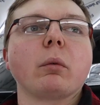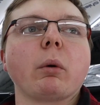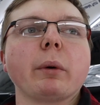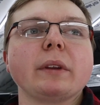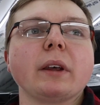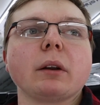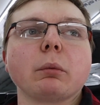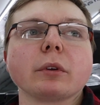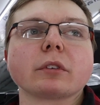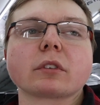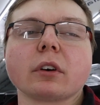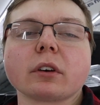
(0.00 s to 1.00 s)
What we did
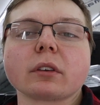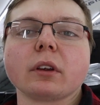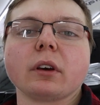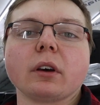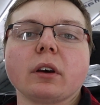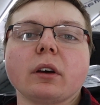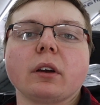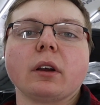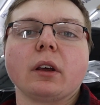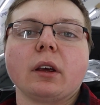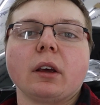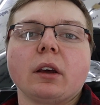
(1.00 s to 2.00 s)
was took
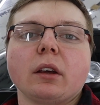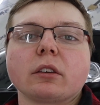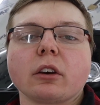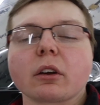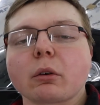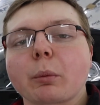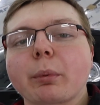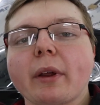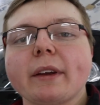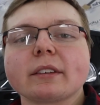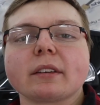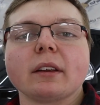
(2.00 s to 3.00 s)
and
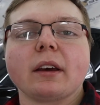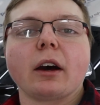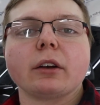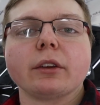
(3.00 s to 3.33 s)
replaced the